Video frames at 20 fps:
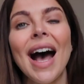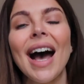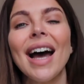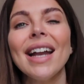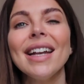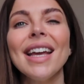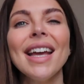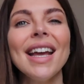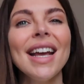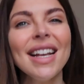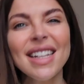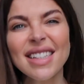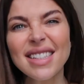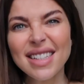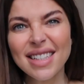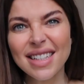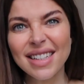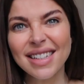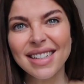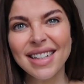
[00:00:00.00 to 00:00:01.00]
and it
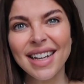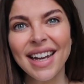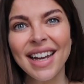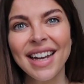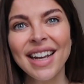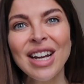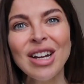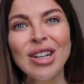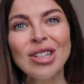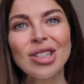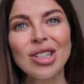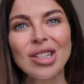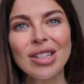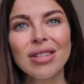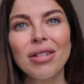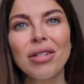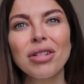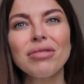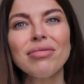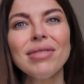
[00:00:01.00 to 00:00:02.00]
instantly just
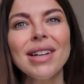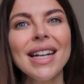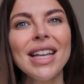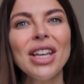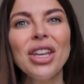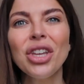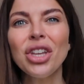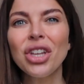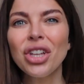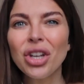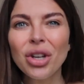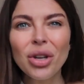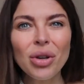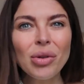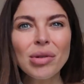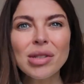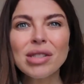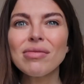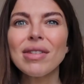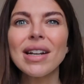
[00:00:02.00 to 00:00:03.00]
looks really
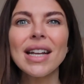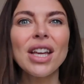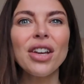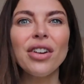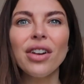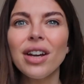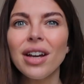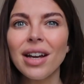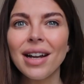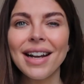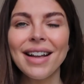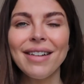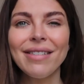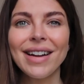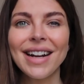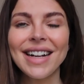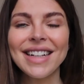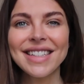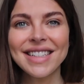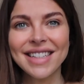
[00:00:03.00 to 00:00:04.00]
cute, really girly,
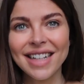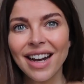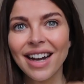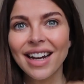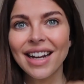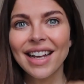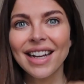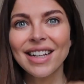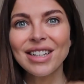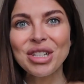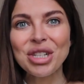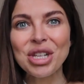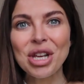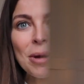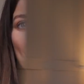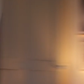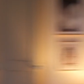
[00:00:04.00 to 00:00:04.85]
really stylish.